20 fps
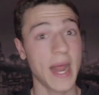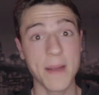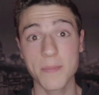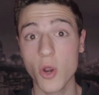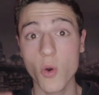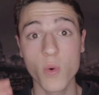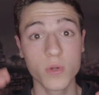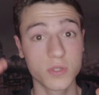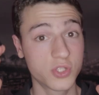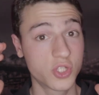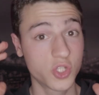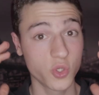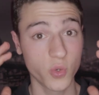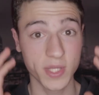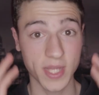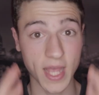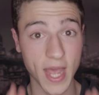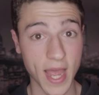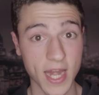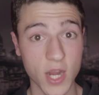but I'm going to do
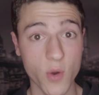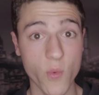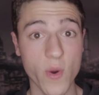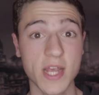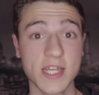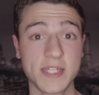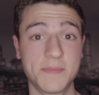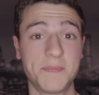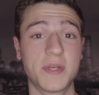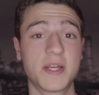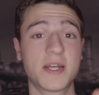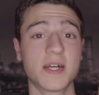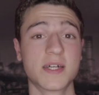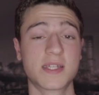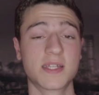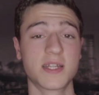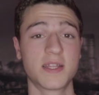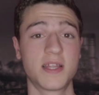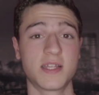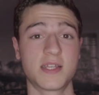it anyways,
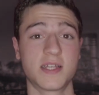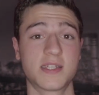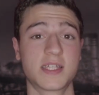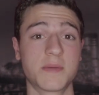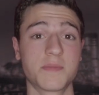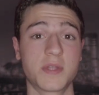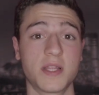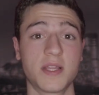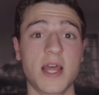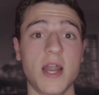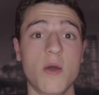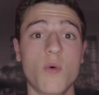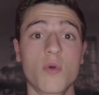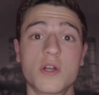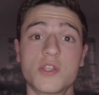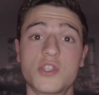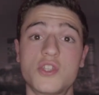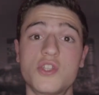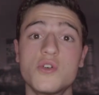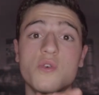because this is something that I
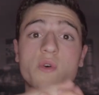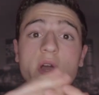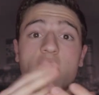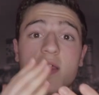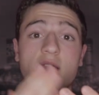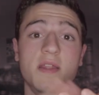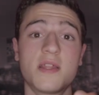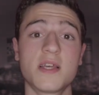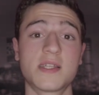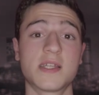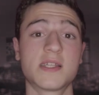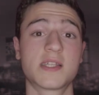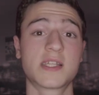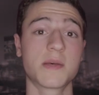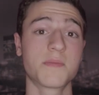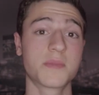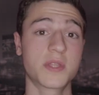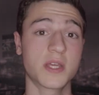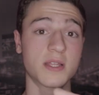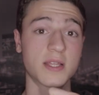want to do, and this is
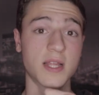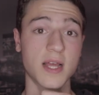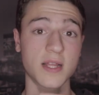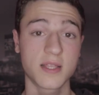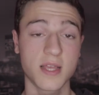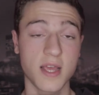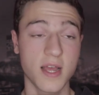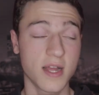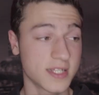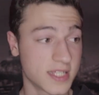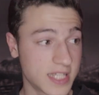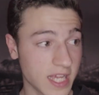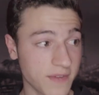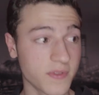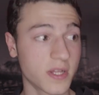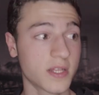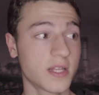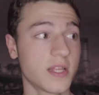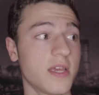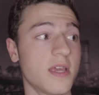something that
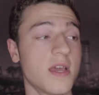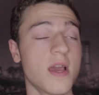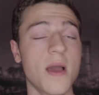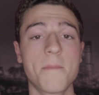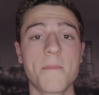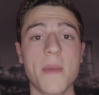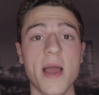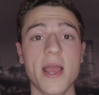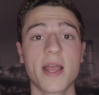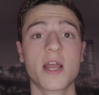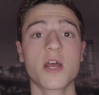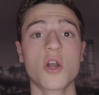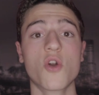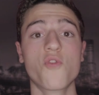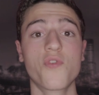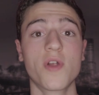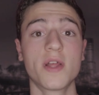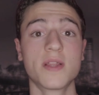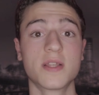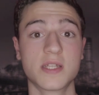definitely my
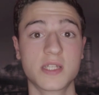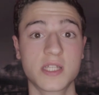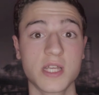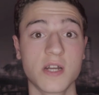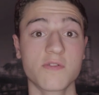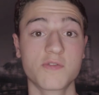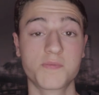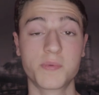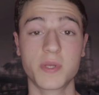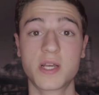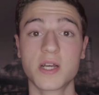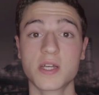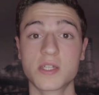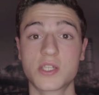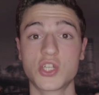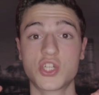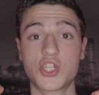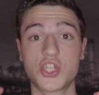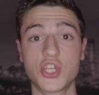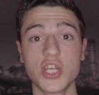girlfriend deserves,
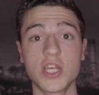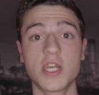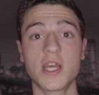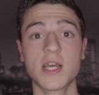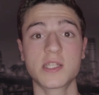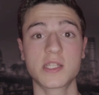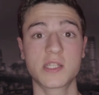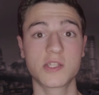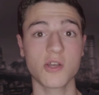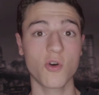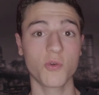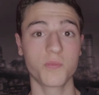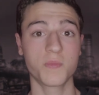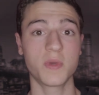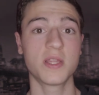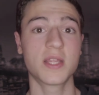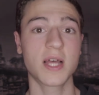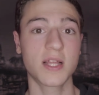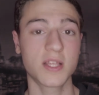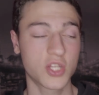because she has told
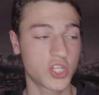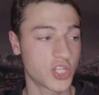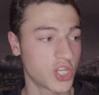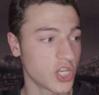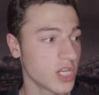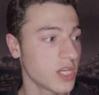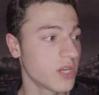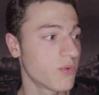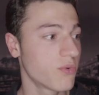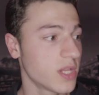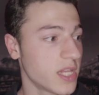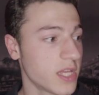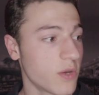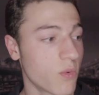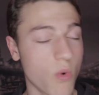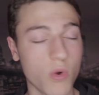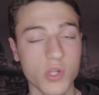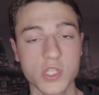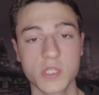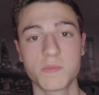me that she really
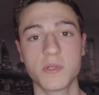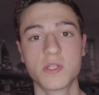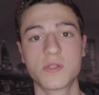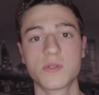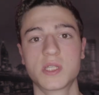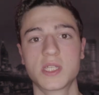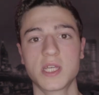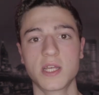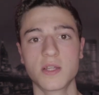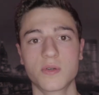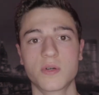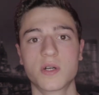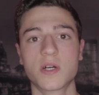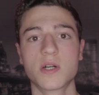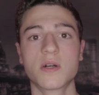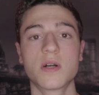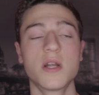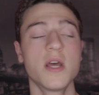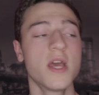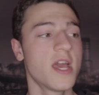wants me to sing to
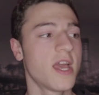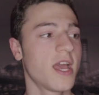her